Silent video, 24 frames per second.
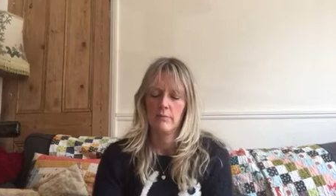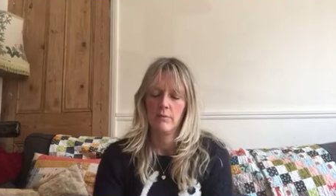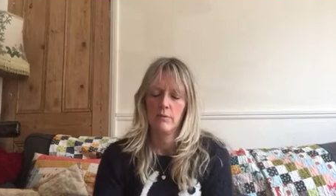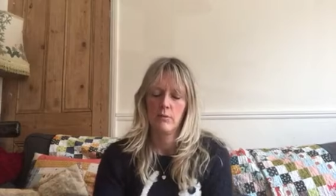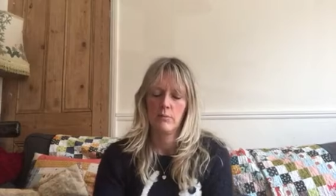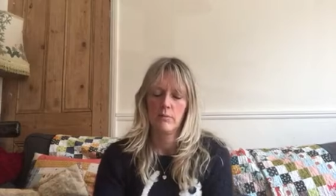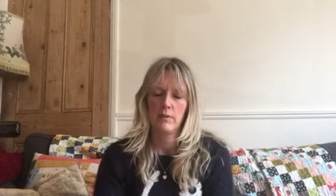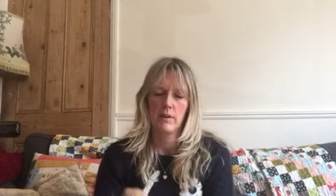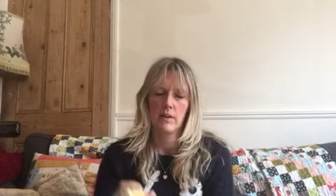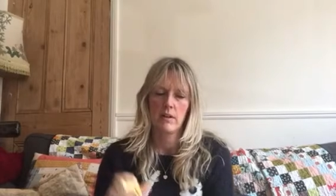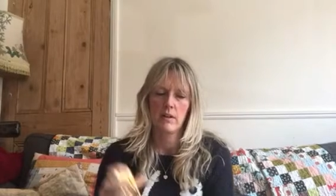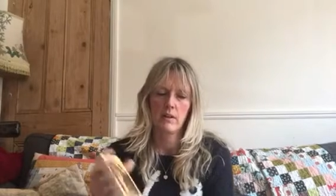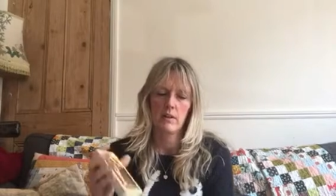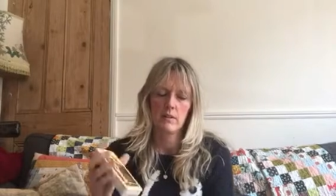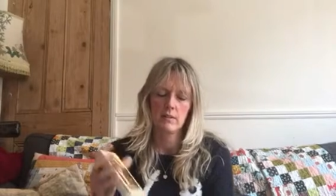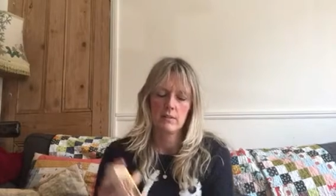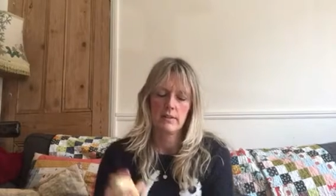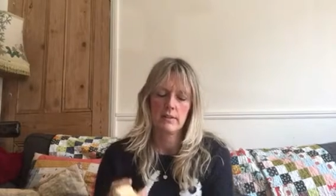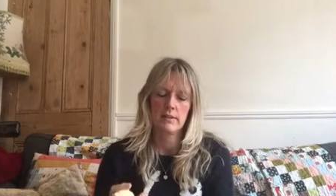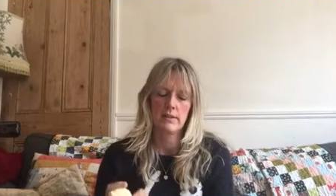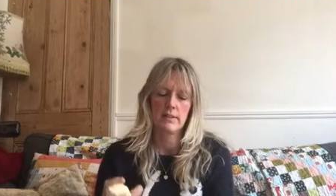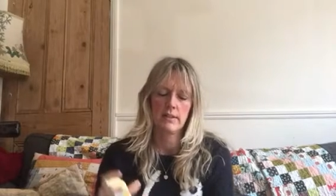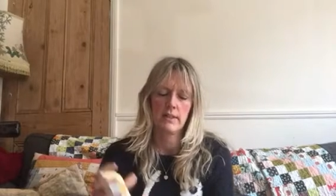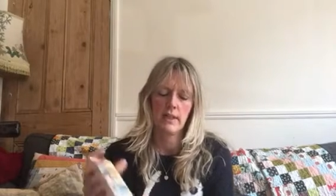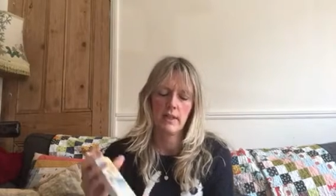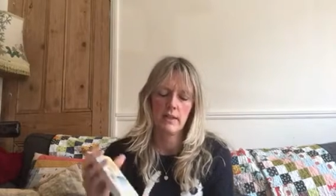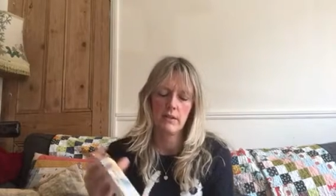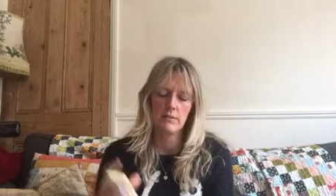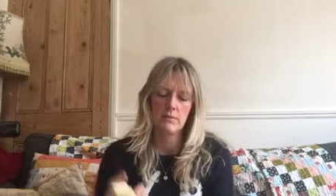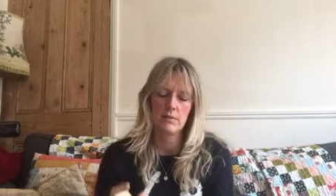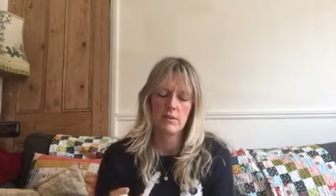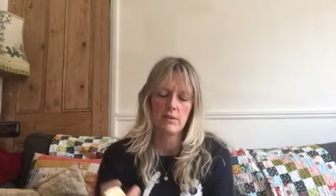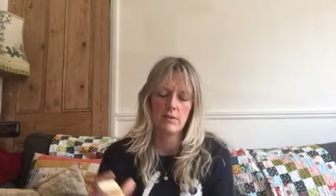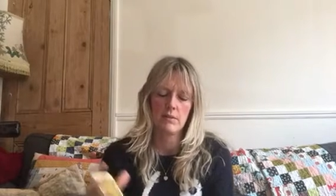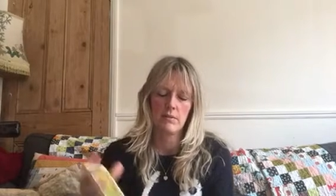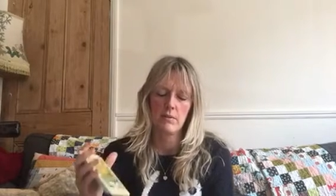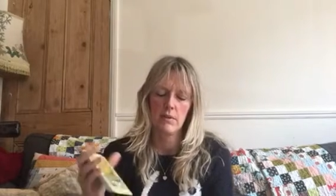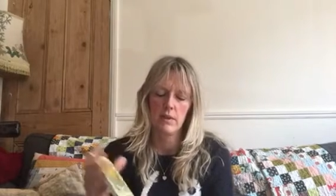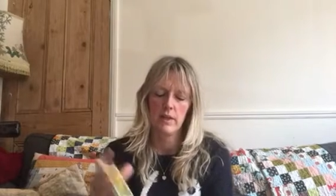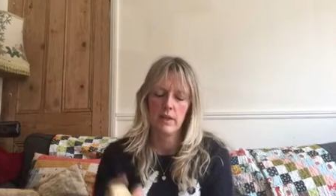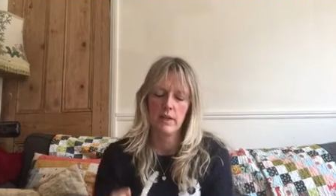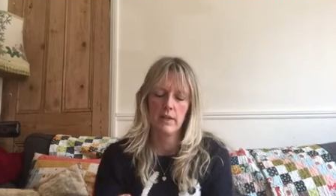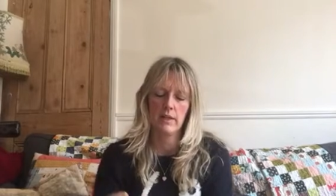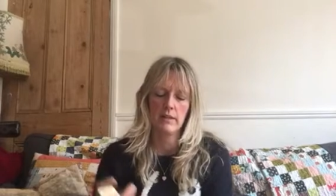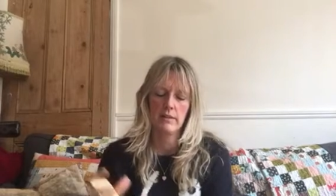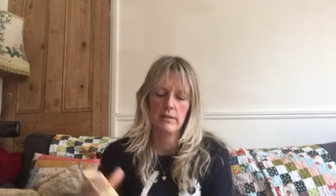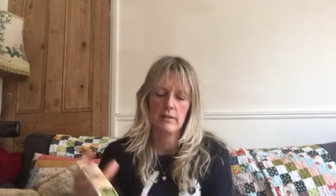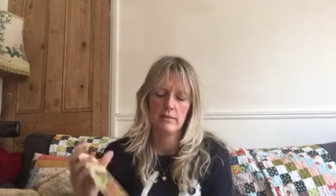brought my cards to town, as it
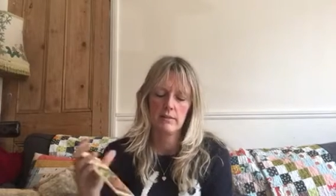were.